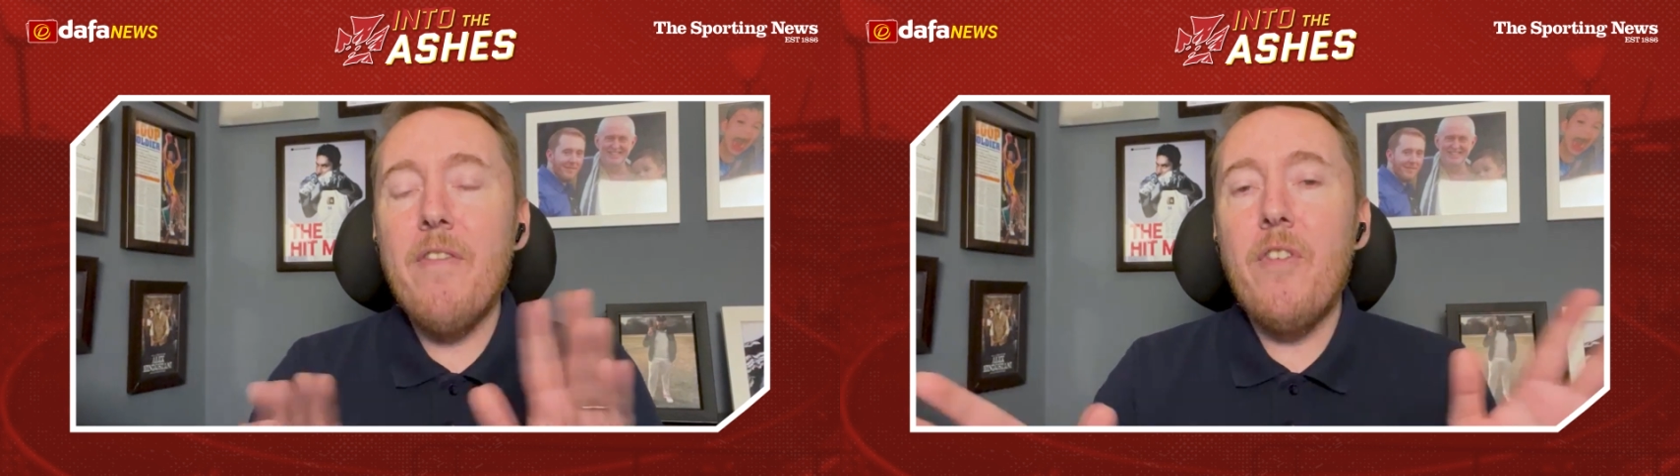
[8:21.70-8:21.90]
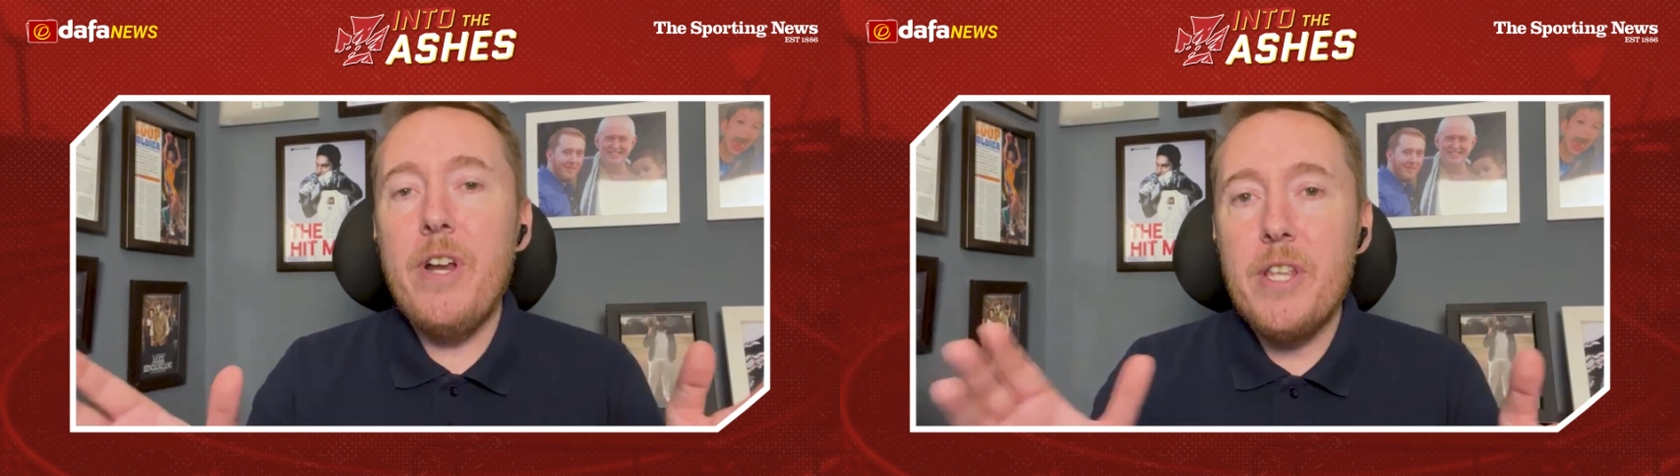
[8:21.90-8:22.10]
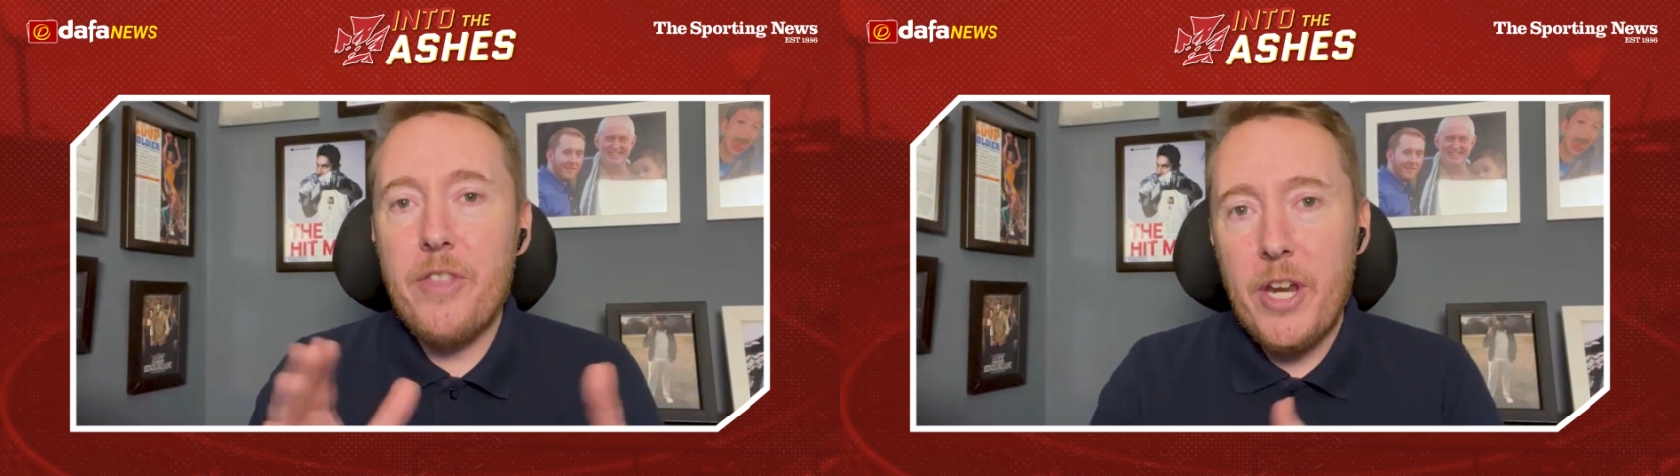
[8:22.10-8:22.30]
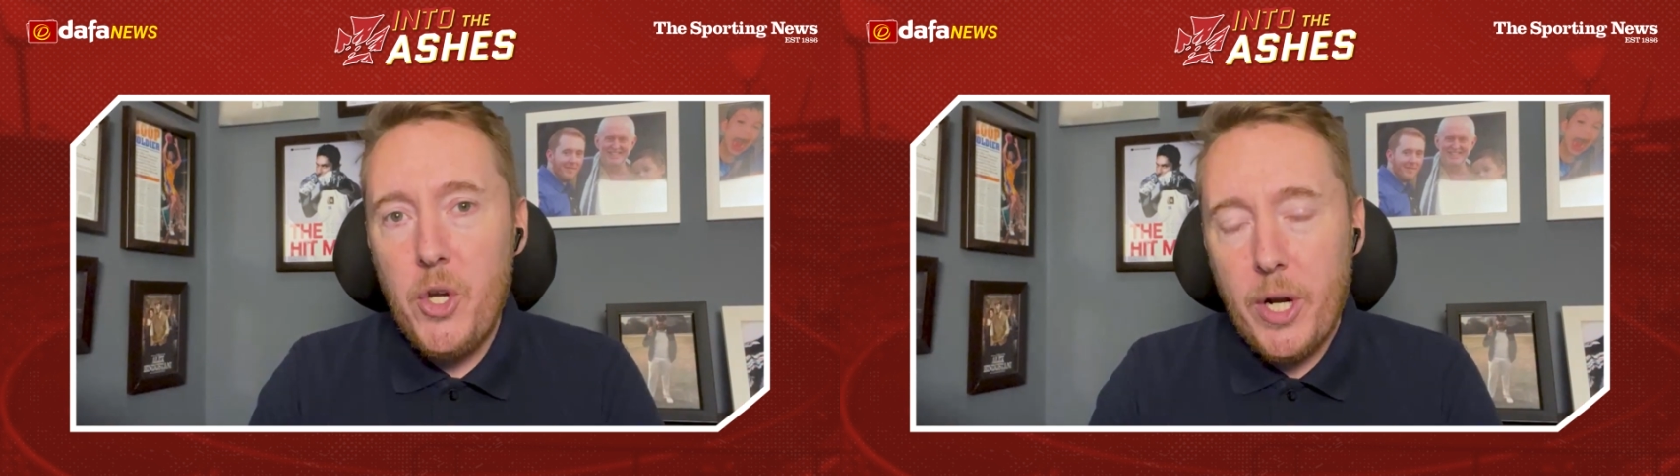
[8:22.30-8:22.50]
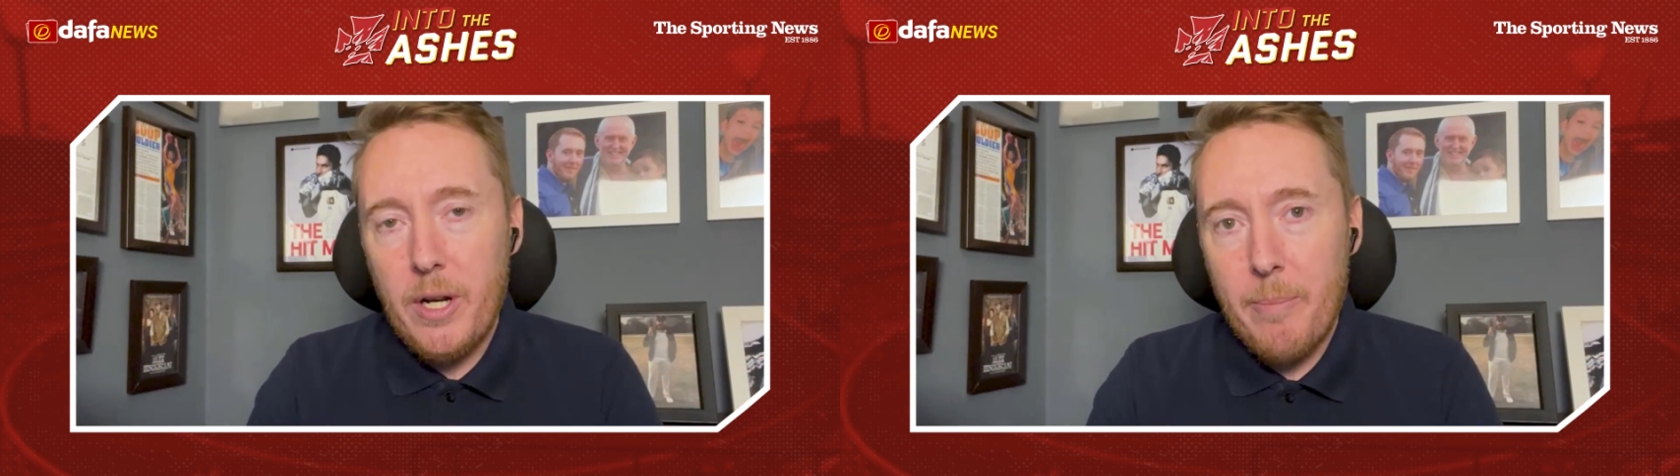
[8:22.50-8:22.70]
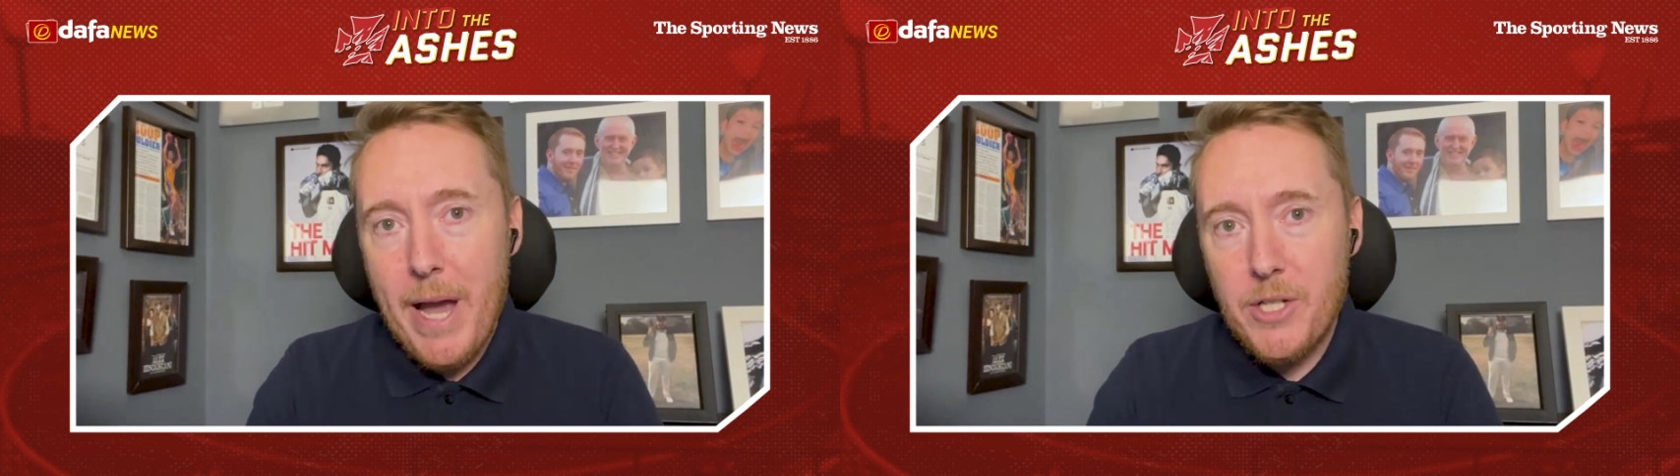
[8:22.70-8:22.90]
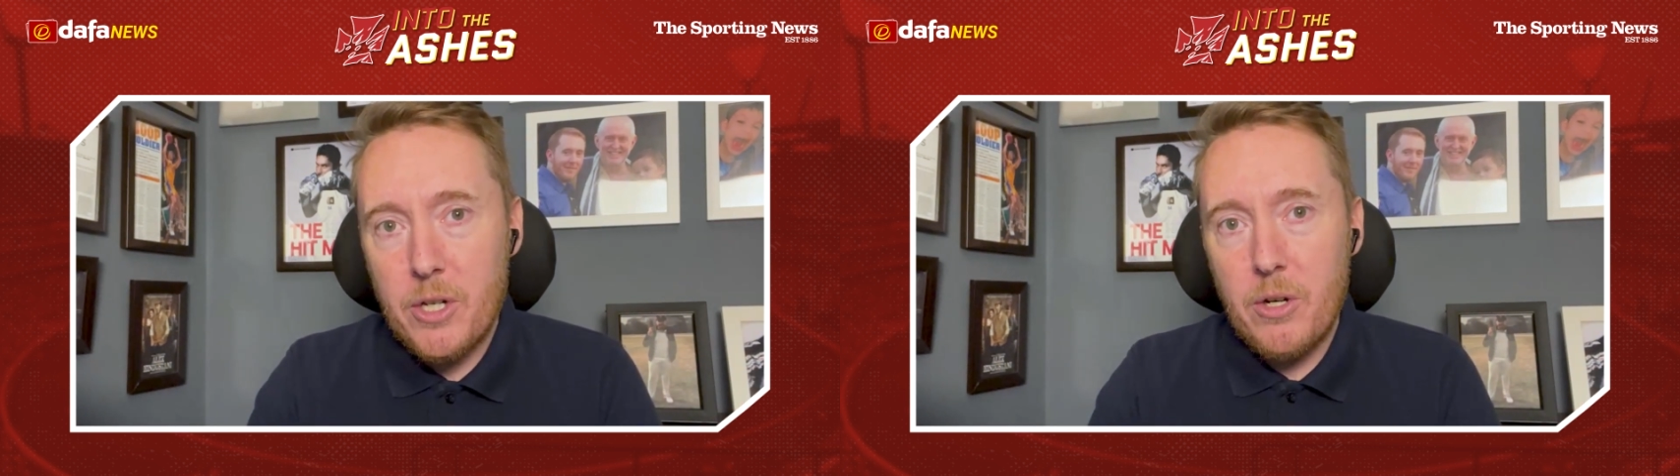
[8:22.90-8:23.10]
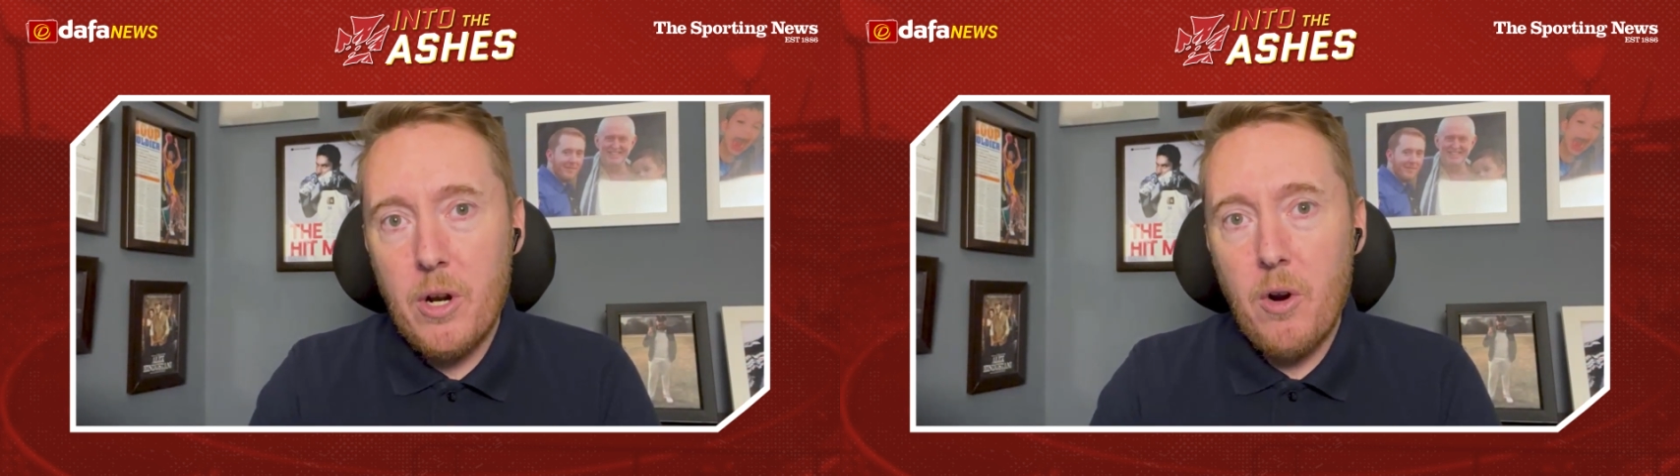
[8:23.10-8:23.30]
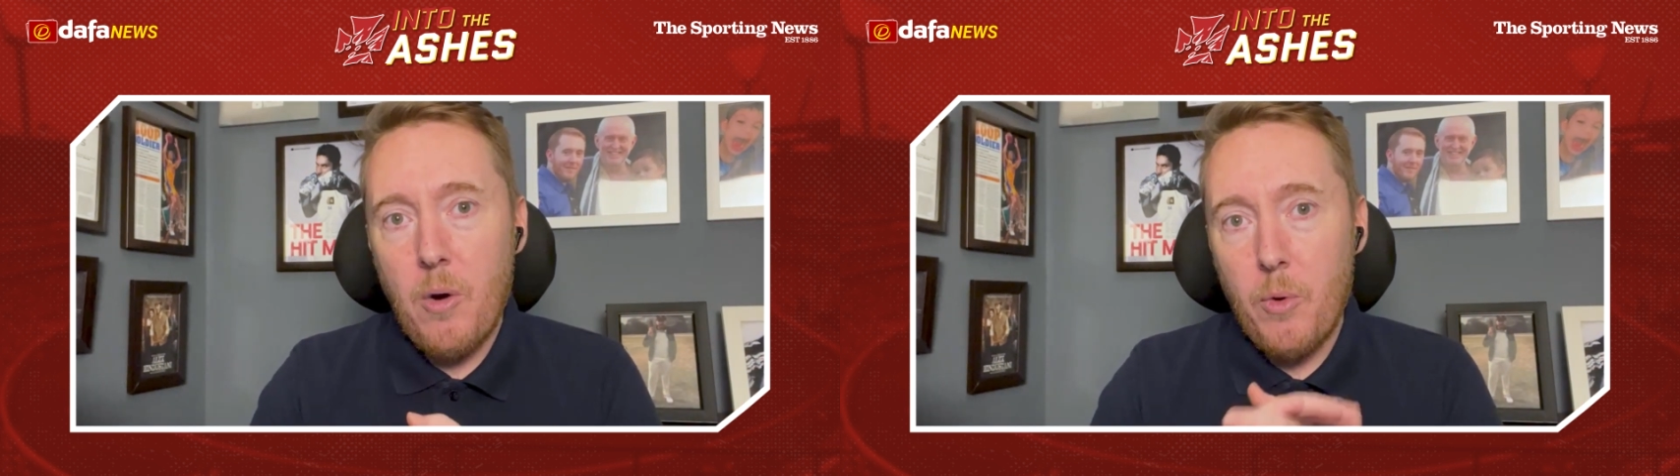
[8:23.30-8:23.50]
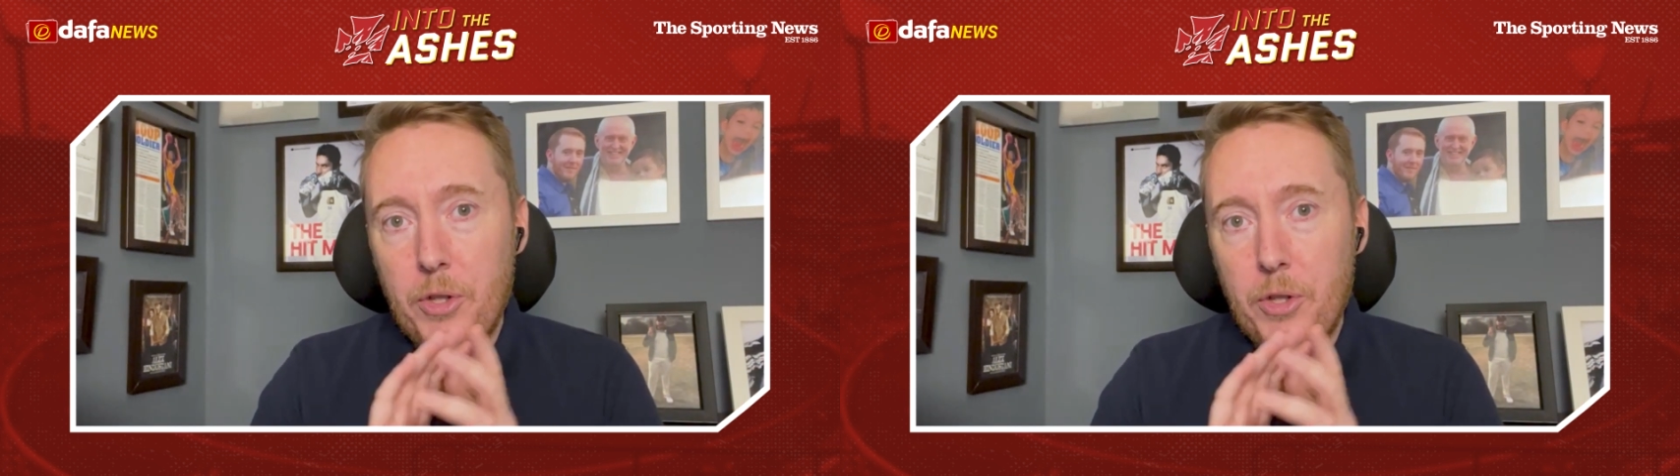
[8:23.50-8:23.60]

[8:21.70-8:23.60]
everything you can imagine